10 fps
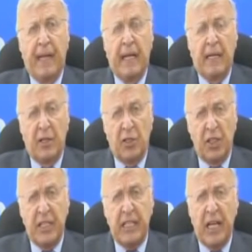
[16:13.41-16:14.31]
the
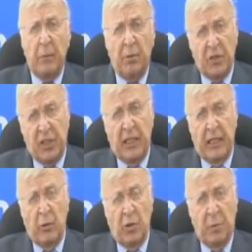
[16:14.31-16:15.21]
Sistine Chapel
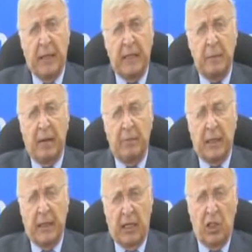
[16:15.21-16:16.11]
ceiling was painted by
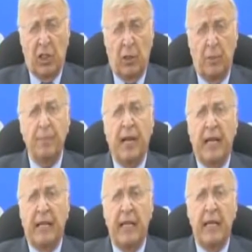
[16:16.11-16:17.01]
Michelangelo
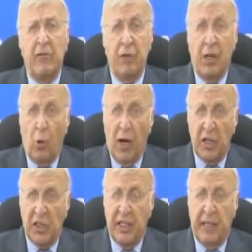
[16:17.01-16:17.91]
at the
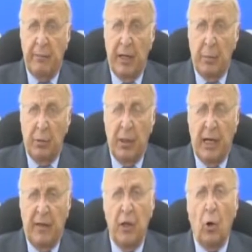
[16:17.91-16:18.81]
request, and better
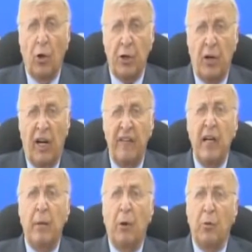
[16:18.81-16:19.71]
put, at the order
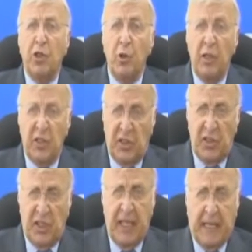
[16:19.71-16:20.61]
of Pope
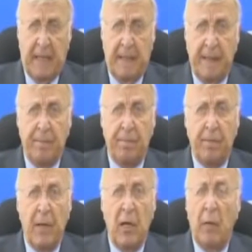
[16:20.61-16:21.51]
Julius II.
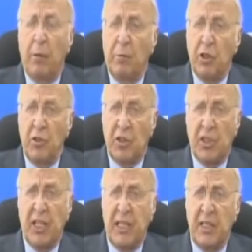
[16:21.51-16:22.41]
Pope
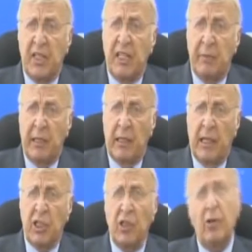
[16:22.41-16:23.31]
Julius II said to
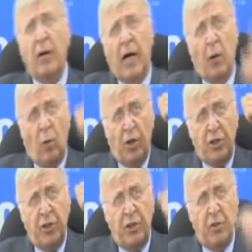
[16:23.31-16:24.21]
Michelangelo, I
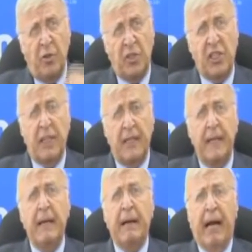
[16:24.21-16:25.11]
want you to do the
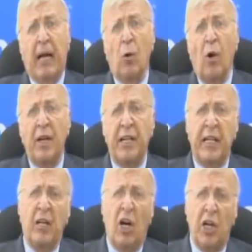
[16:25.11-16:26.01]
ceiling, and I want
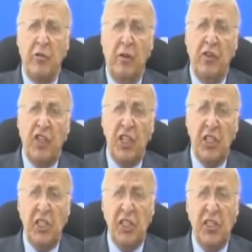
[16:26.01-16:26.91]
it in honor of
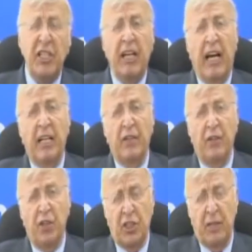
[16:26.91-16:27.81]
Jesus and the
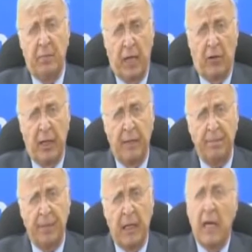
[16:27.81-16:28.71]
Virgin
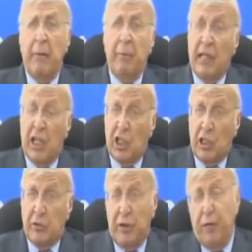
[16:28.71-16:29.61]
Mary.
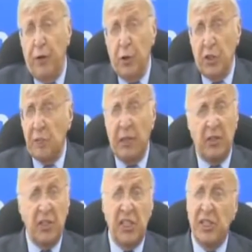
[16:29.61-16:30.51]
Michelangelo refused
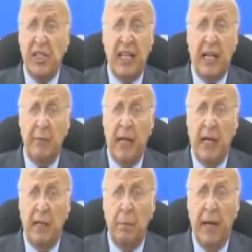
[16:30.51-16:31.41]
because he said, I'm
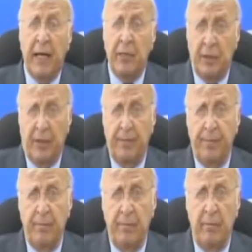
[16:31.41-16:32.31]
not a painter.
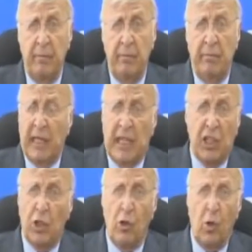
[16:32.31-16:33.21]

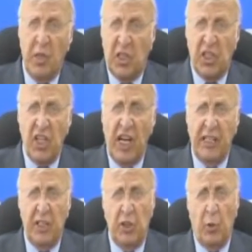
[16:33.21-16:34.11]
Michelangelo always
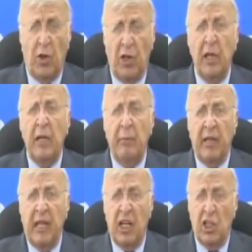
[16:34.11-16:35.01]
signed his work,
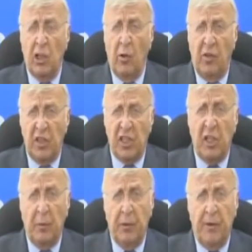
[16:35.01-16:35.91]
Michelangelo the
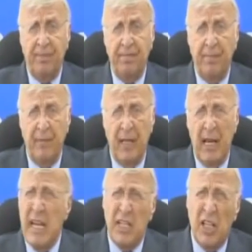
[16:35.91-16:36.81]
sculptor.
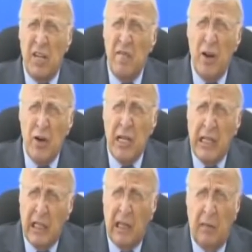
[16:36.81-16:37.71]
He had done
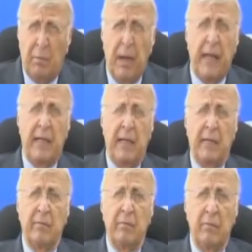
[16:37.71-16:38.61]
very little
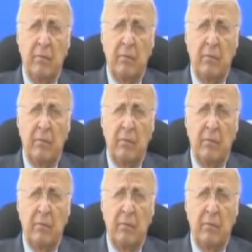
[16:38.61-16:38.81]
painting,